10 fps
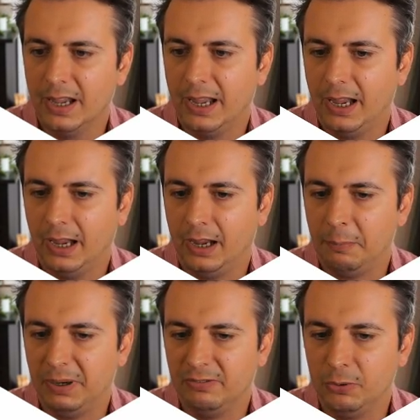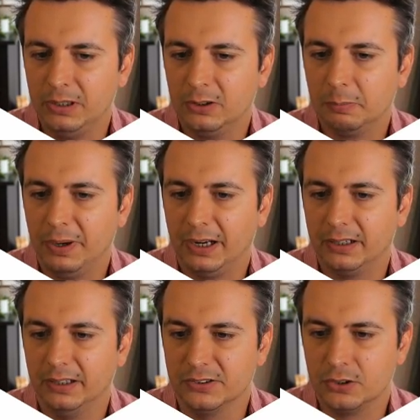But if we look back
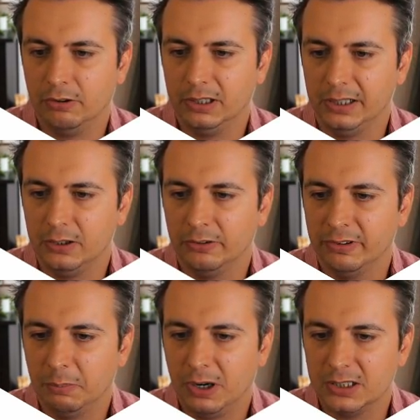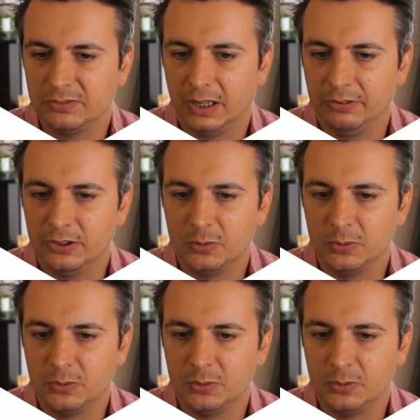historically over the past 5 years,